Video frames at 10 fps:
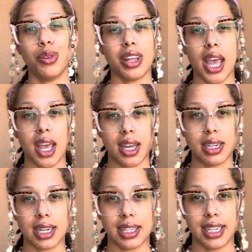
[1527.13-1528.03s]

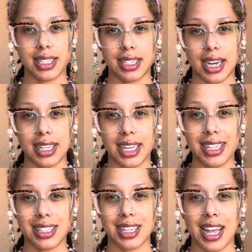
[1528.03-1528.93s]
and.
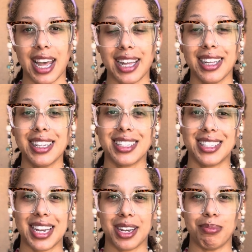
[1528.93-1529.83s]
I like the
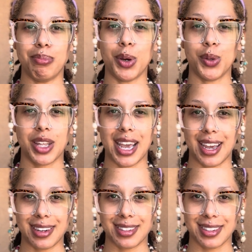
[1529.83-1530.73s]
saying both
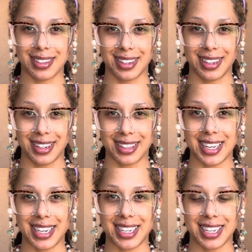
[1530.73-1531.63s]
and.
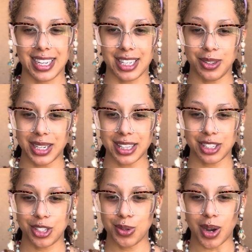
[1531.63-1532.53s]
Like, you get the
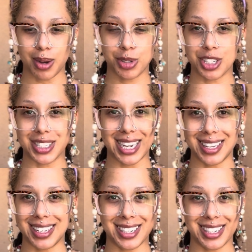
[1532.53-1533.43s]
two options, and
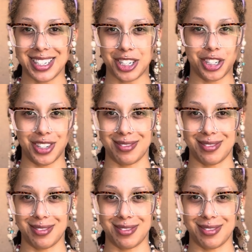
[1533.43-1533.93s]
then in addition,